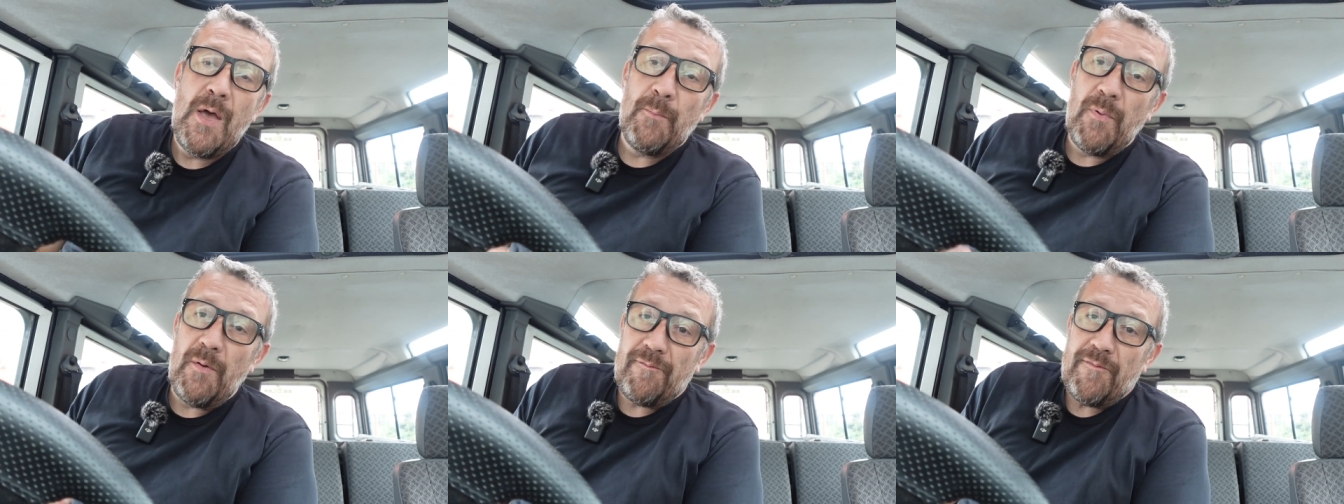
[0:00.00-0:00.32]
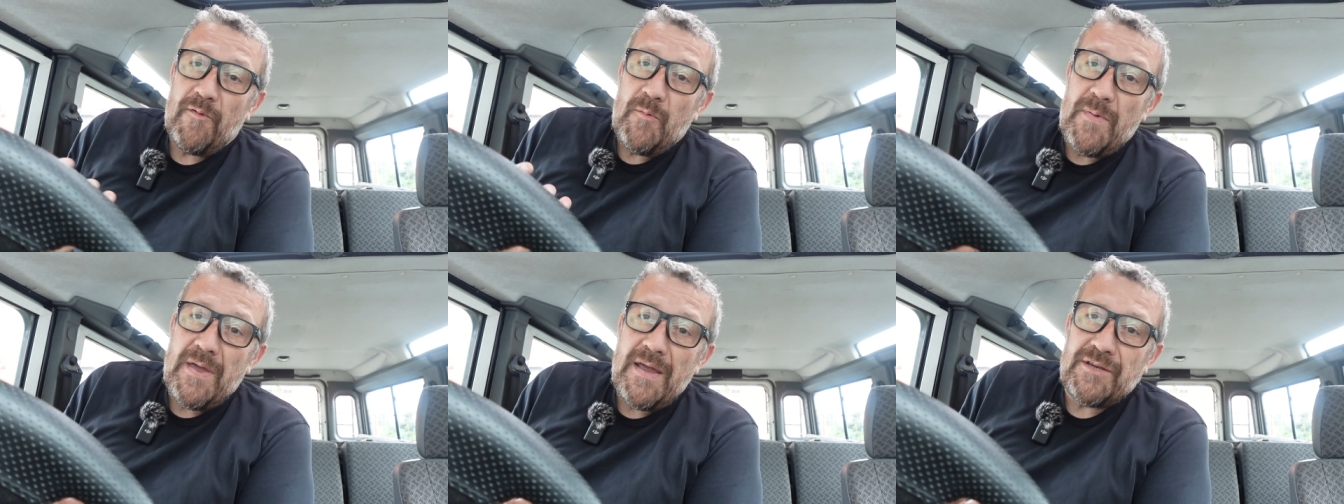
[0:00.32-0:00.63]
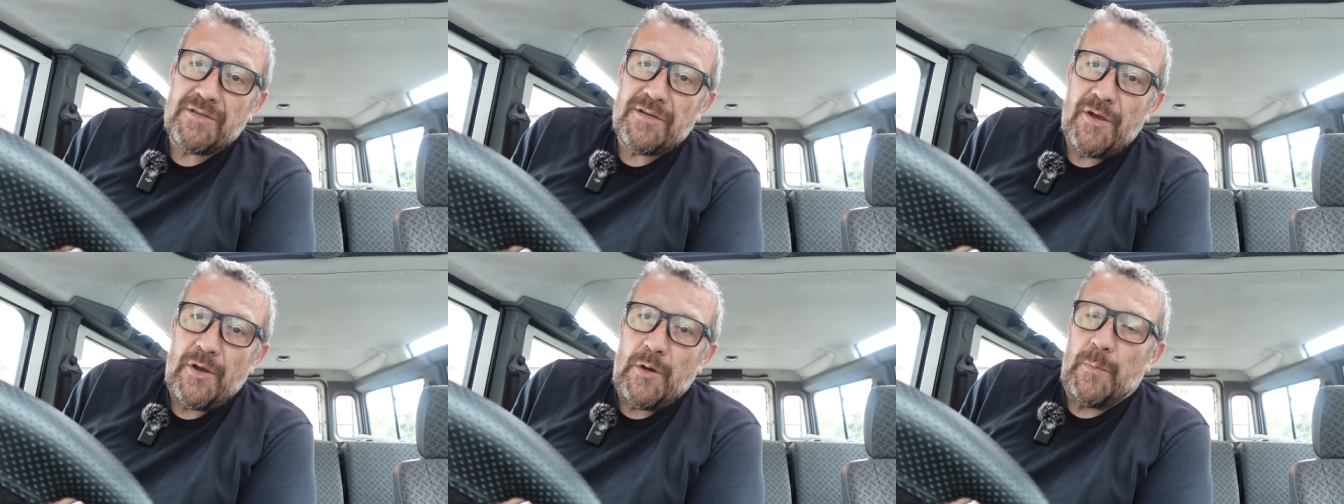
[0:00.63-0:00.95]
but for me
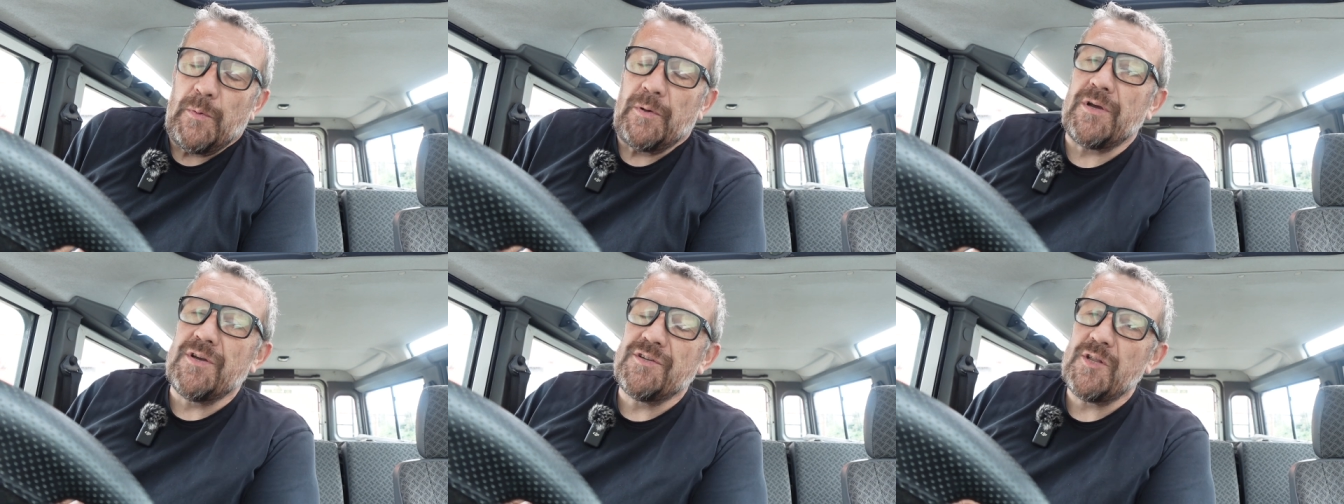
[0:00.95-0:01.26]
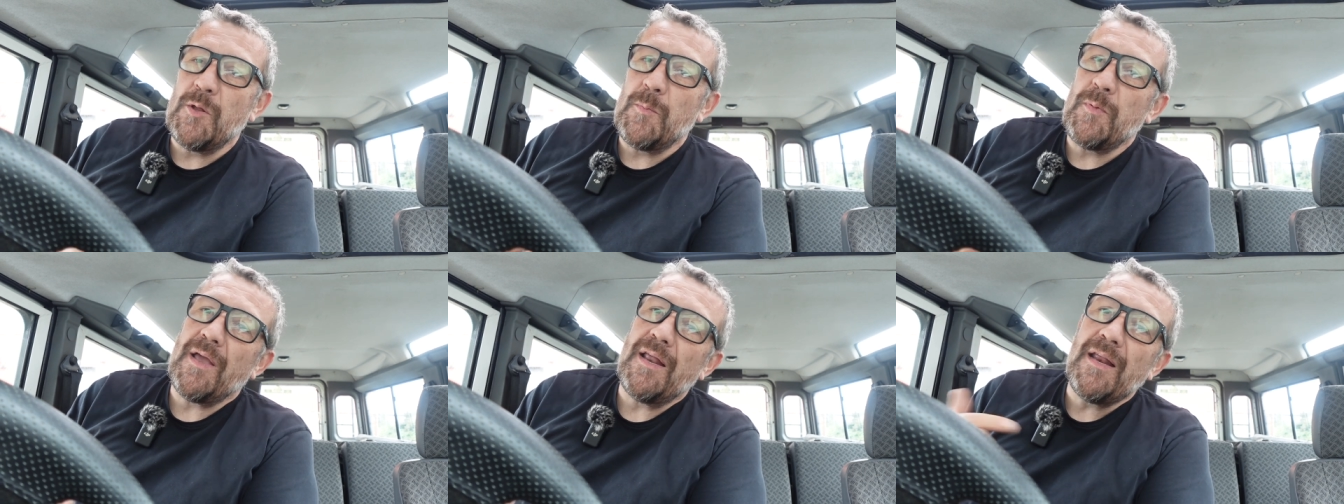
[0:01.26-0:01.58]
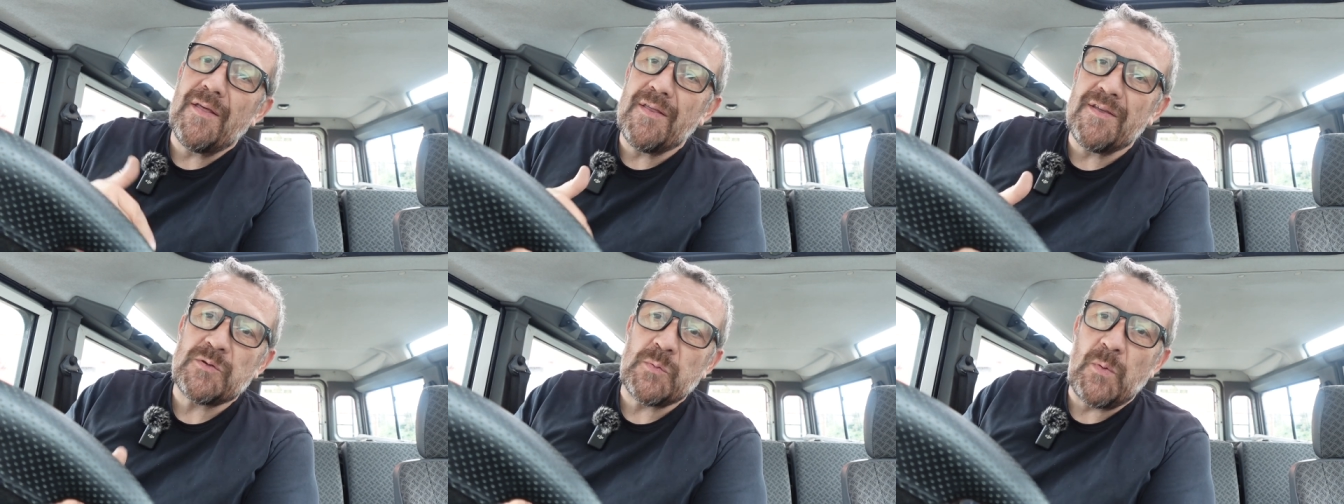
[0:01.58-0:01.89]
too, because at the beginning
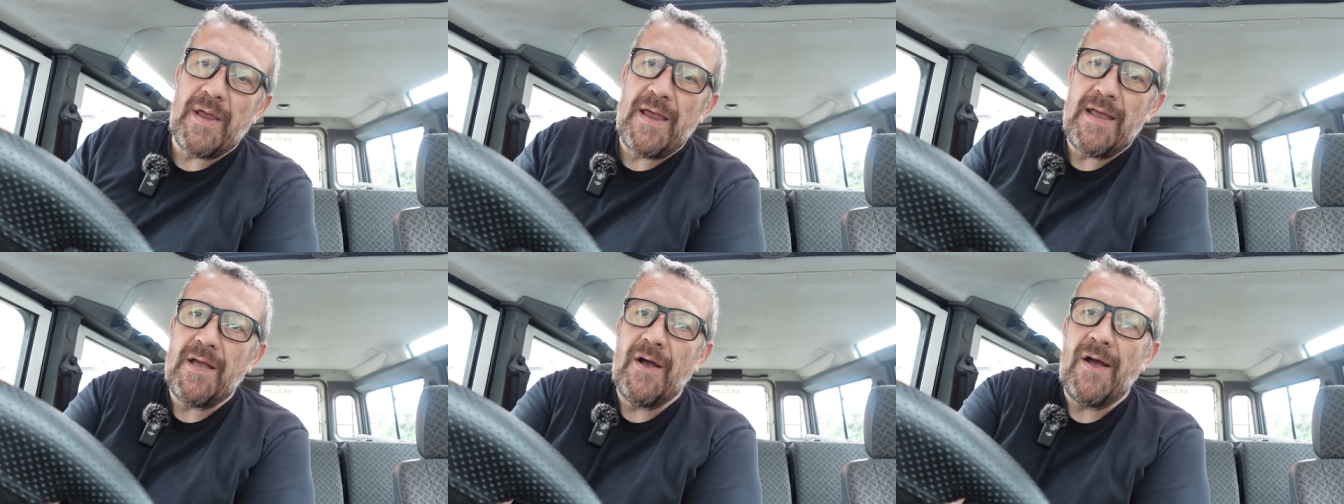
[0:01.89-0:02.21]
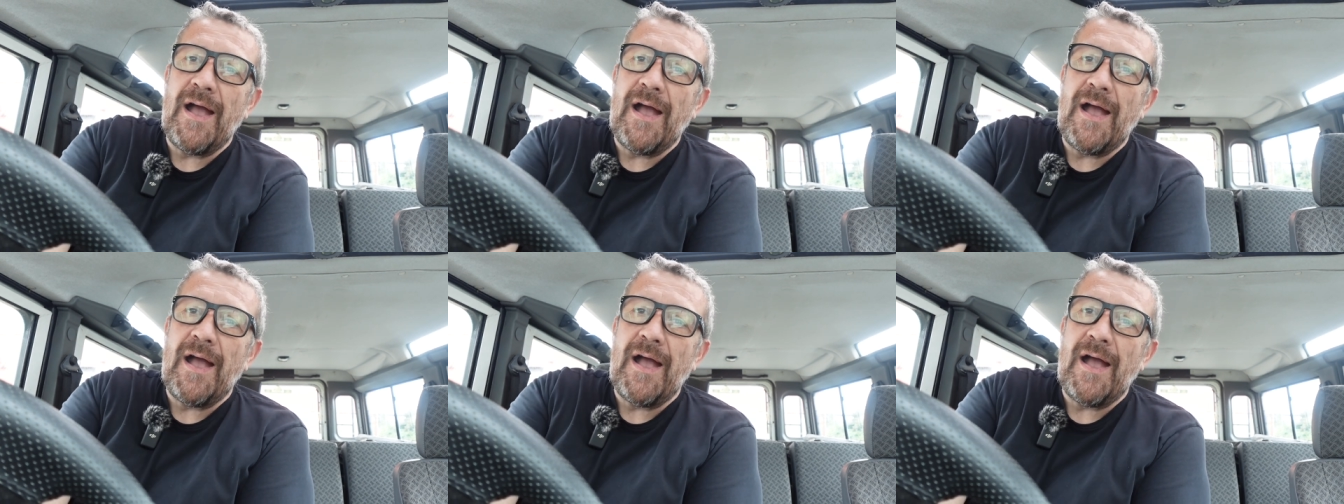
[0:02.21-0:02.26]
of this week,